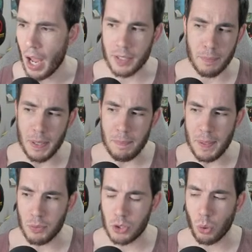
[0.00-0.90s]
Uh, the
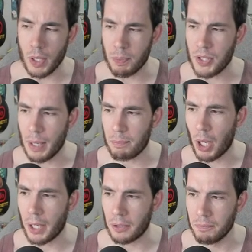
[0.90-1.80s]
BP was 20%
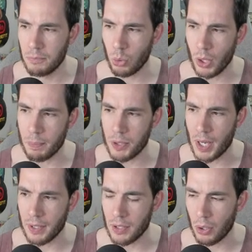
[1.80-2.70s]
prior.
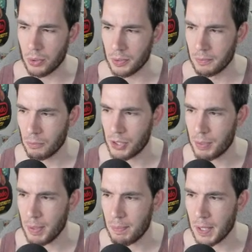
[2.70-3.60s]
20% Odin was the
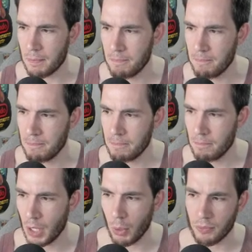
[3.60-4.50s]
BP.
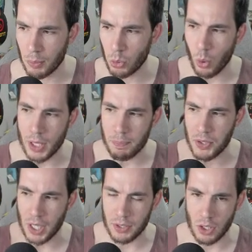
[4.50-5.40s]
Next. It went from
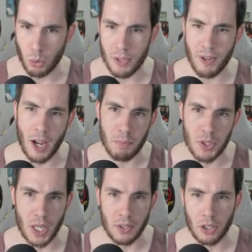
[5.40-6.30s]
20% to
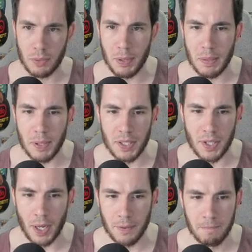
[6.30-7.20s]
25% on the BP
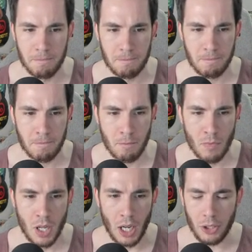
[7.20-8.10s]
side.
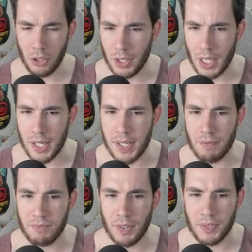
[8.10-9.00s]

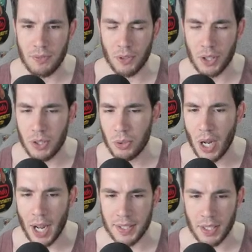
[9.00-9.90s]
187.50 for the two
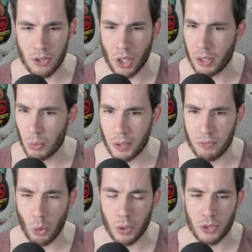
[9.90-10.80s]
guides there, Dragon Warrior
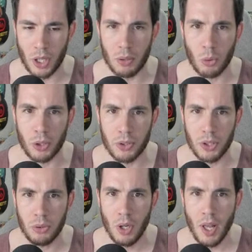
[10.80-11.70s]
4 and Dragon Warrior
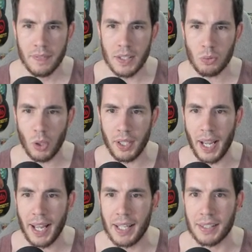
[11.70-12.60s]
2. This one
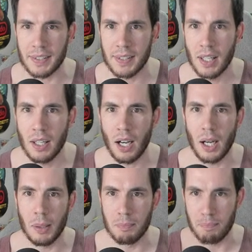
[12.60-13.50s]
has
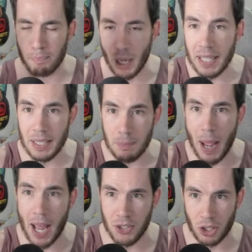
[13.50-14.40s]
um, Might warning. and
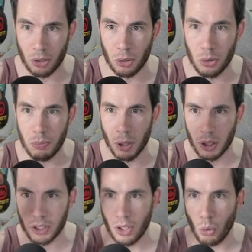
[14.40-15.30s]
Magic clue
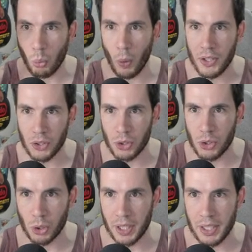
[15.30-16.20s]
book,
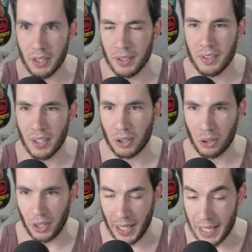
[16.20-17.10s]
Wizardry, the
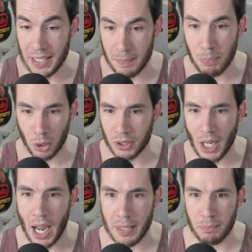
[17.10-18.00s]
hint book,
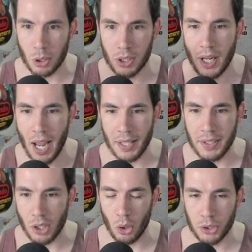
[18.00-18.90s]
guide book, and
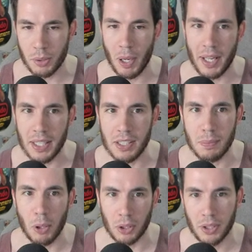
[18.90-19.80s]
the Ultima hint
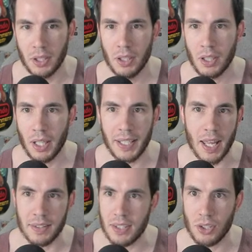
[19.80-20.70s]
book.
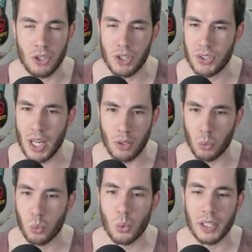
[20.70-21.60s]
Again, these are just like
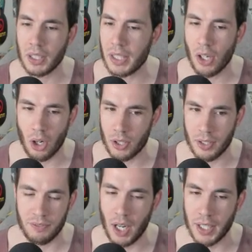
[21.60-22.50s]
really hard
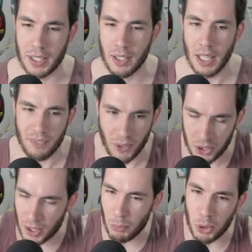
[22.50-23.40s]
to find. If you're
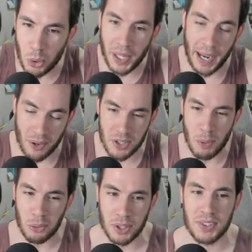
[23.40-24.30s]
someone who cares
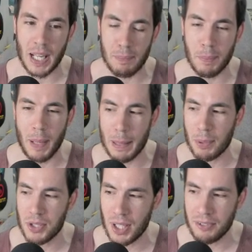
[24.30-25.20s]
about this type of
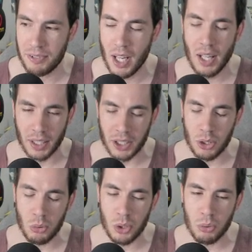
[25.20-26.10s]
paper stuff, like
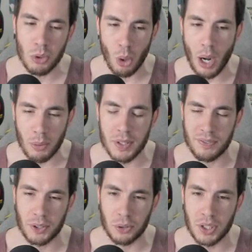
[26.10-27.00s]
you you know how
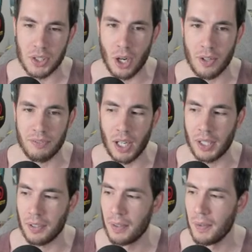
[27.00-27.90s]
difficult these are to find.